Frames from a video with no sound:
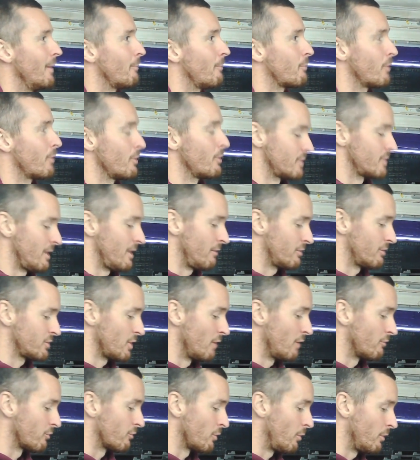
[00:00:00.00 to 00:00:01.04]
process
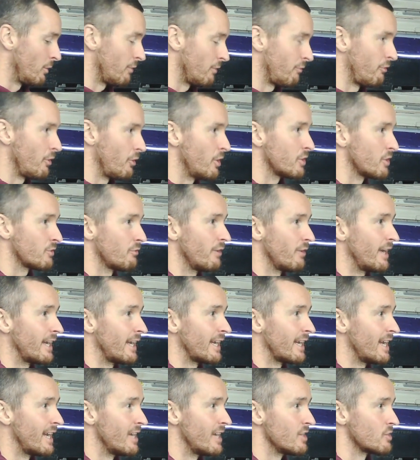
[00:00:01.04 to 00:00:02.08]
overall. The first
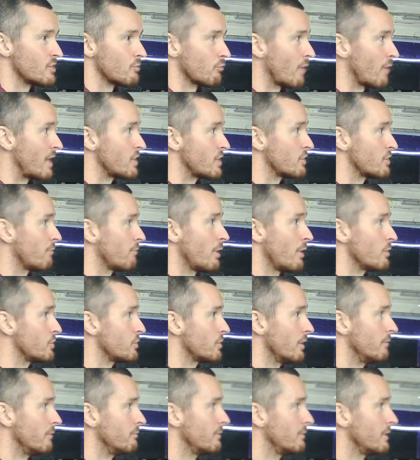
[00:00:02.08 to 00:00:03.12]
thing is range of
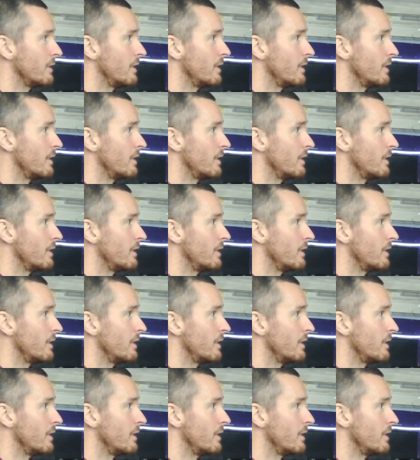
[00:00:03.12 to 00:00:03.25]
motion.